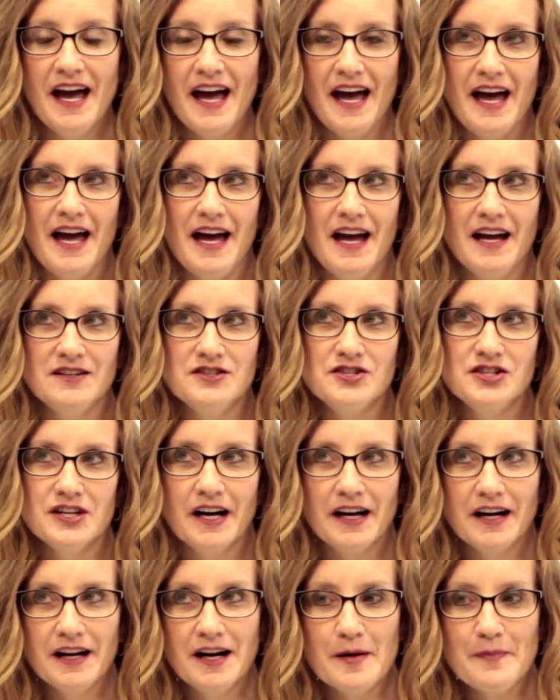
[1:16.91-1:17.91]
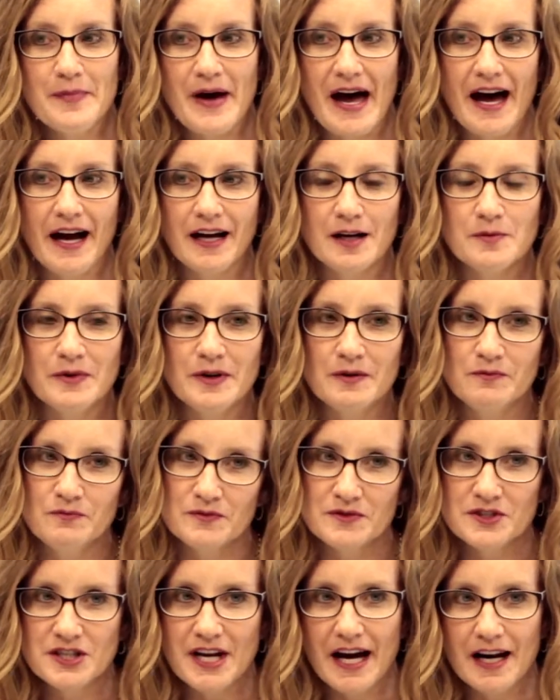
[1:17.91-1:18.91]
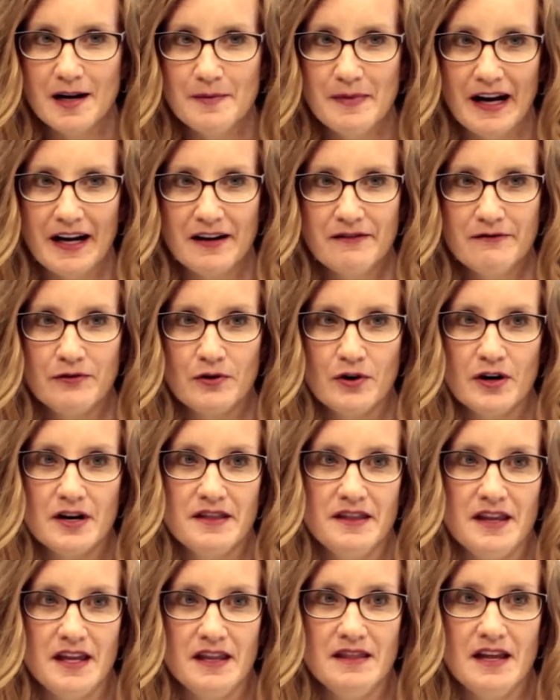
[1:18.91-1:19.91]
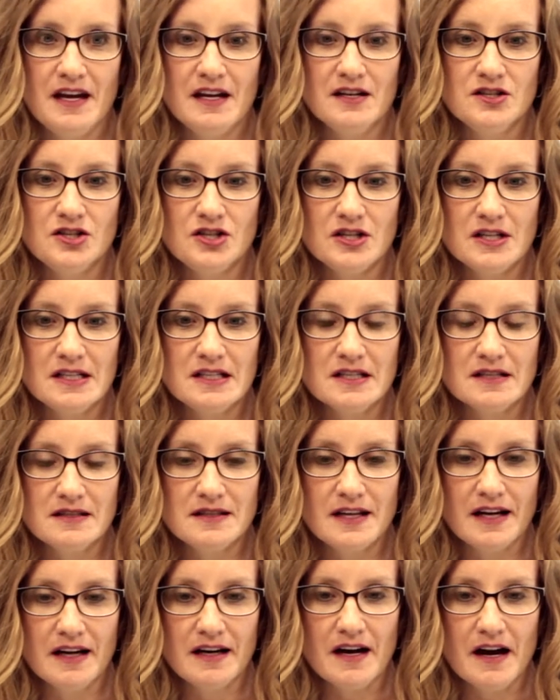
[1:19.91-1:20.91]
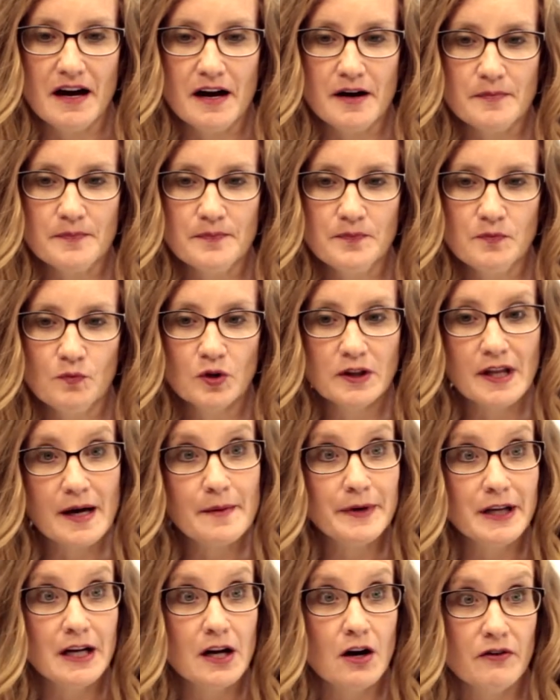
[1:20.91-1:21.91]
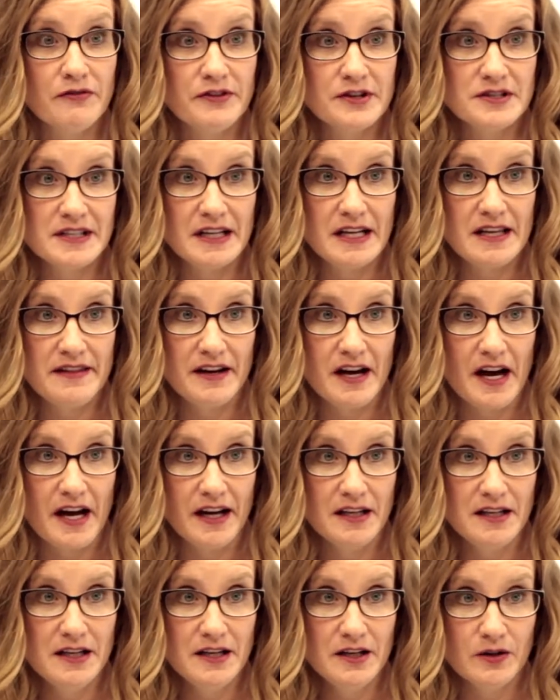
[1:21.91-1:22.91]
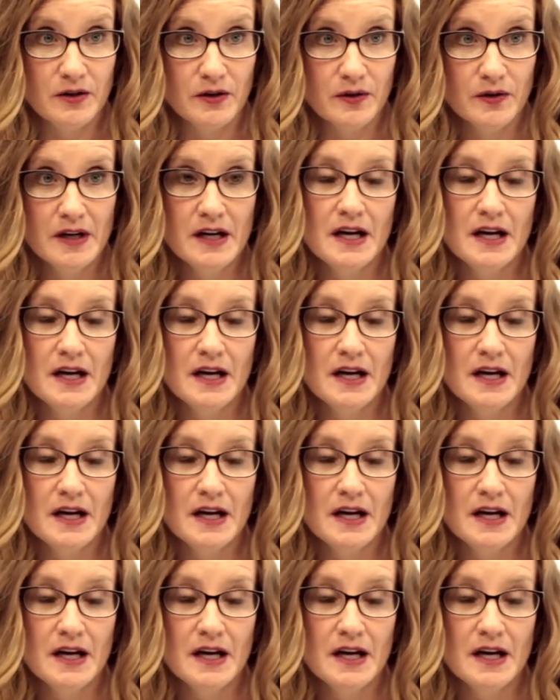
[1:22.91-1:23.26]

And she kind of got back and we chatted back and forth. And then she just said, um, well, let me know if there's anything I can do.